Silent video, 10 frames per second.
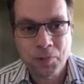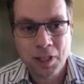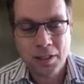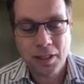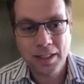
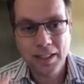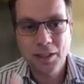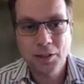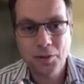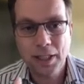Now, since the
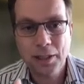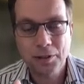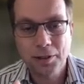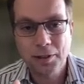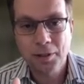two
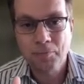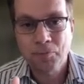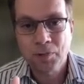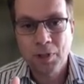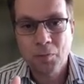thousands,
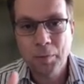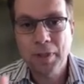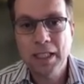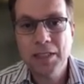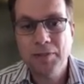we
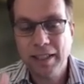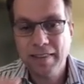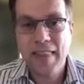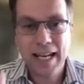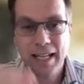believe that
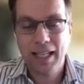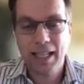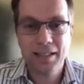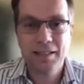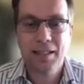that
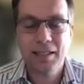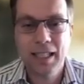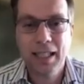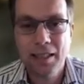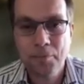has
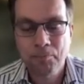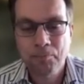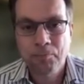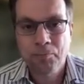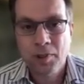again
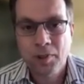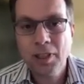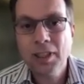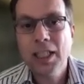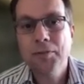
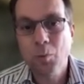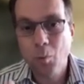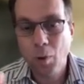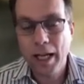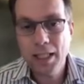not given
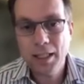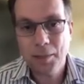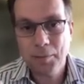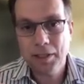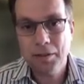way. I
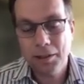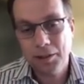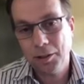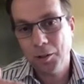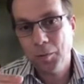mean,
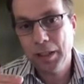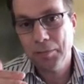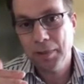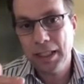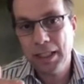so we
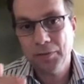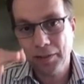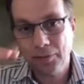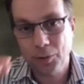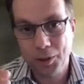believe that
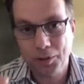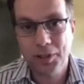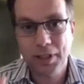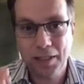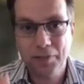
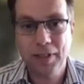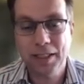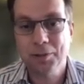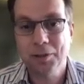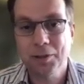fortress and
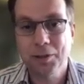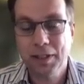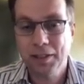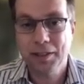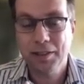flexible
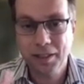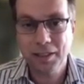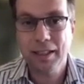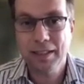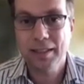conservation still
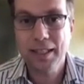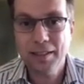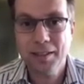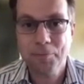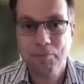
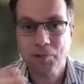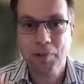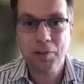exists, right?